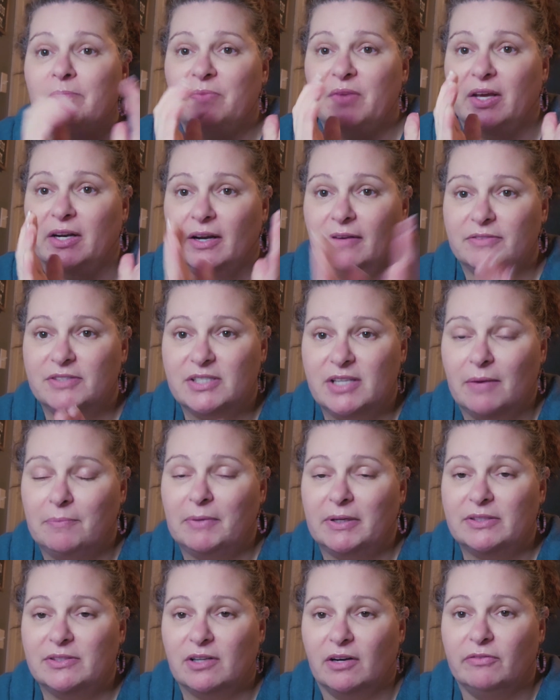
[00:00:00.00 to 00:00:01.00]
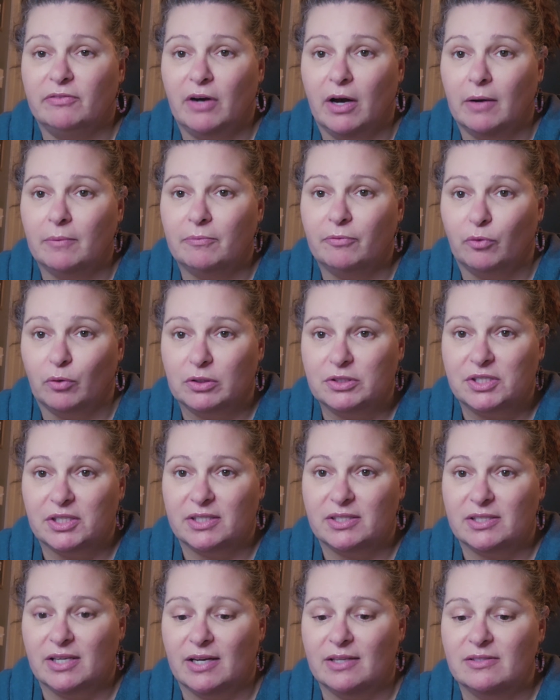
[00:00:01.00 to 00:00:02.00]
and I've set myself up for
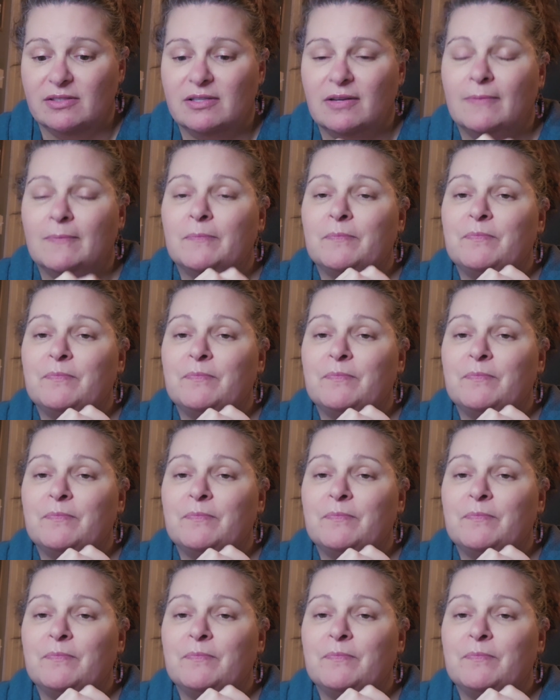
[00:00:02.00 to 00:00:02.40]
success.